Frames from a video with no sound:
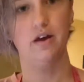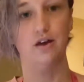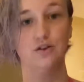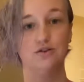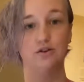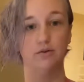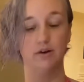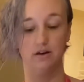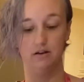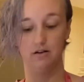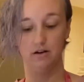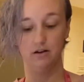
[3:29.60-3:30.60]
so
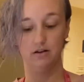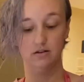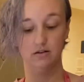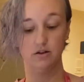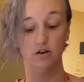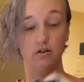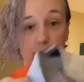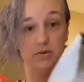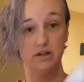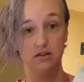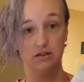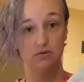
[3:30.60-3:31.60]
here is all the
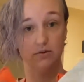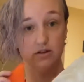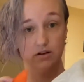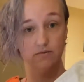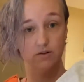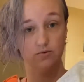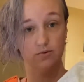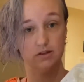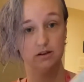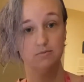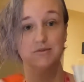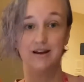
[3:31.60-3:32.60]
pieces with their individual
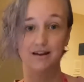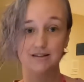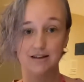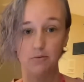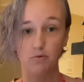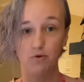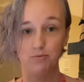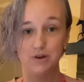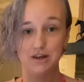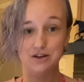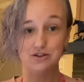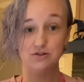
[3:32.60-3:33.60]
seams. Next step will be
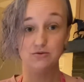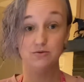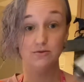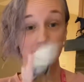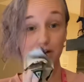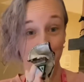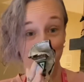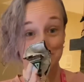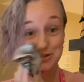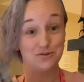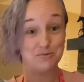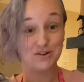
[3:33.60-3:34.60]
to sew
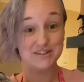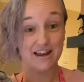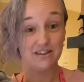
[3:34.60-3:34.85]
them all together.